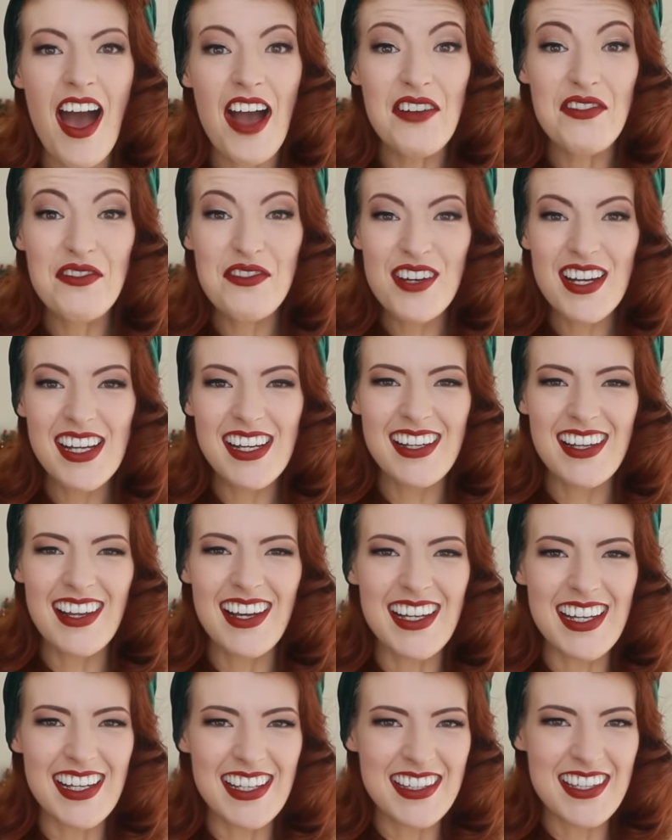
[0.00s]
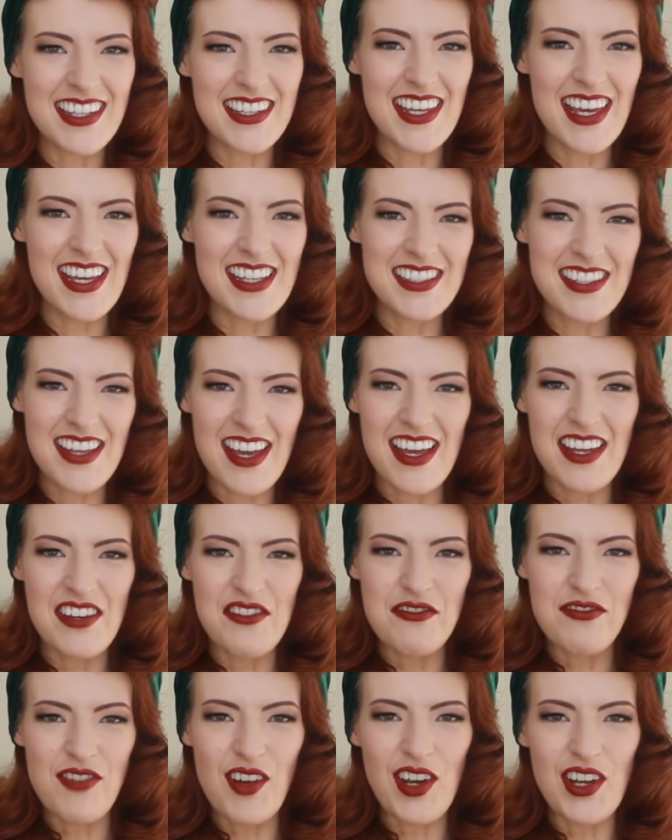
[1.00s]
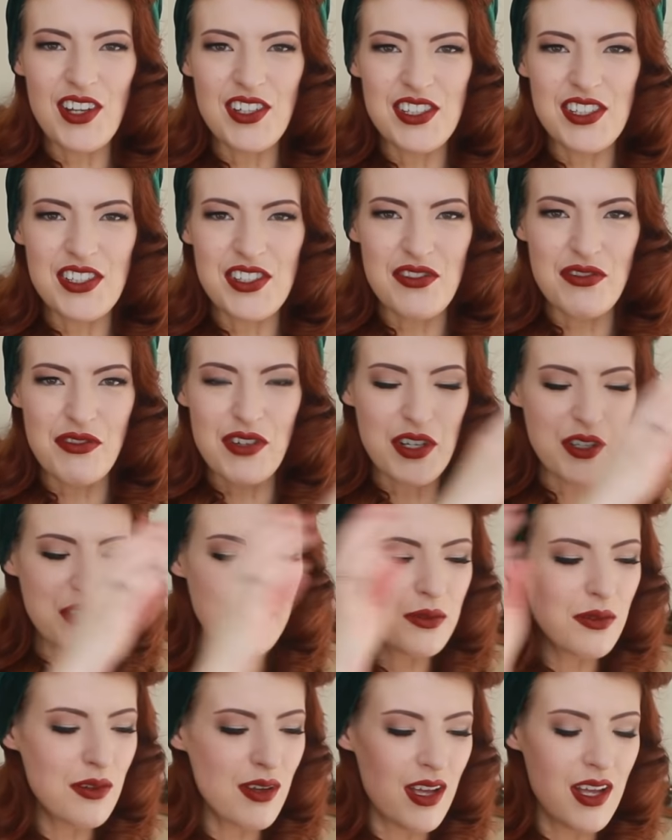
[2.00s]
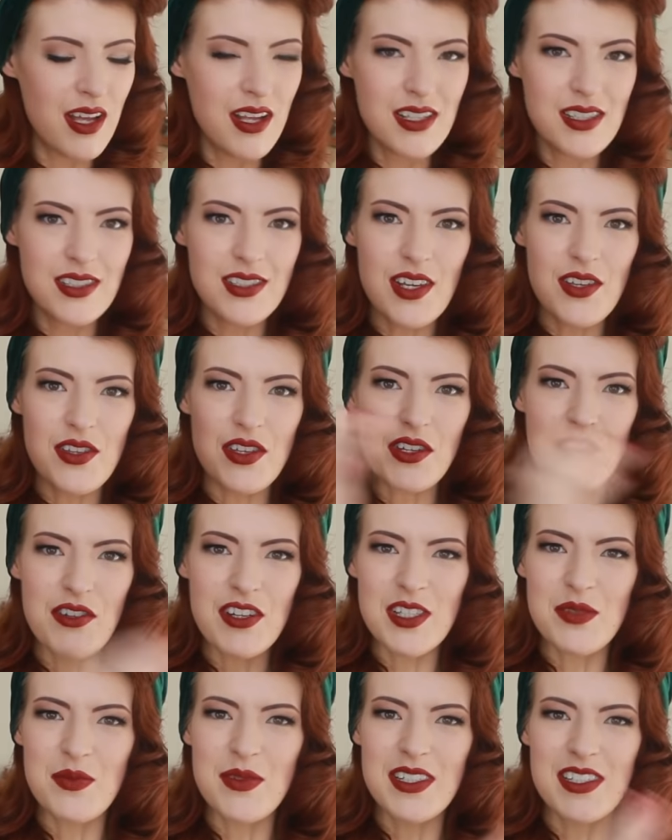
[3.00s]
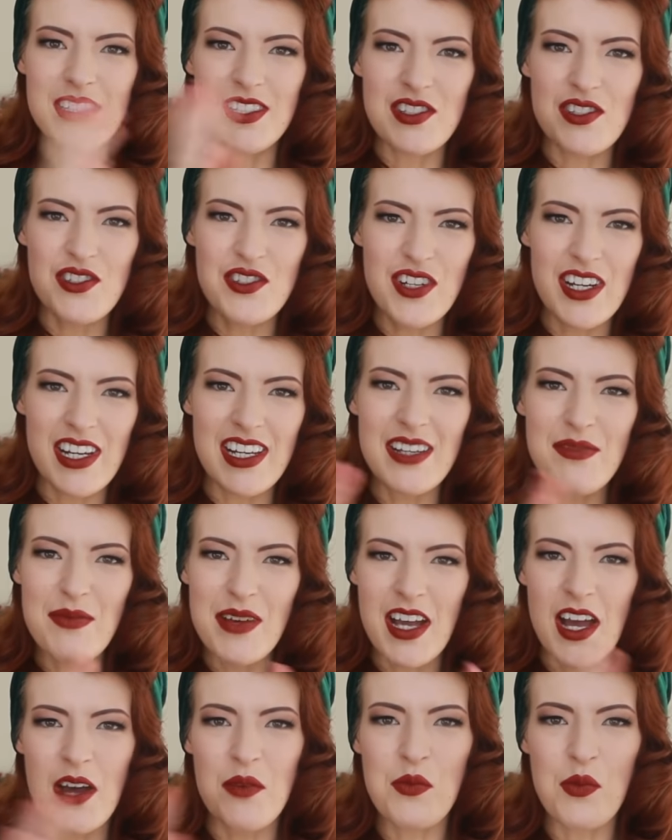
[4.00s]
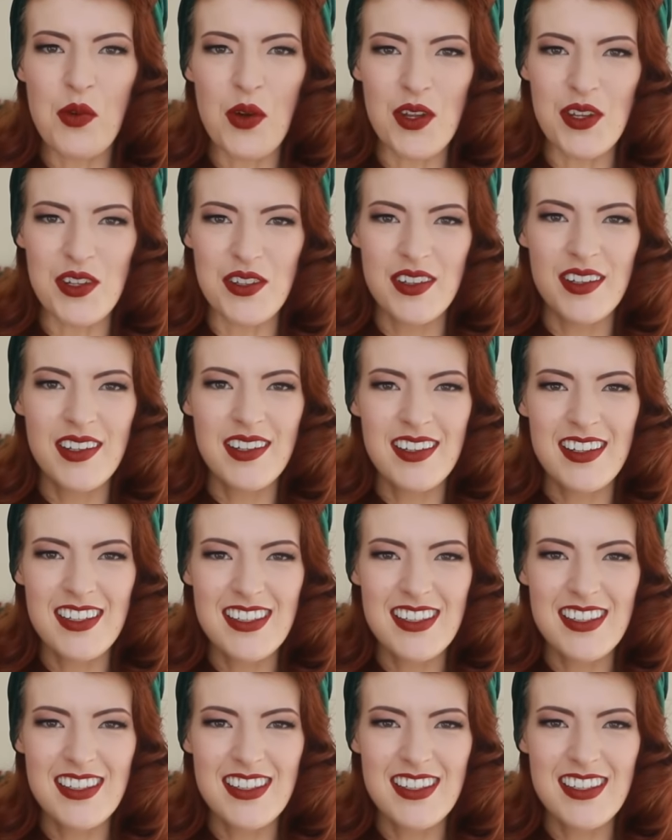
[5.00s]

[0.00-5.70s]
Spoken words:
I really like that their sign follows through so that Christmas and tree become one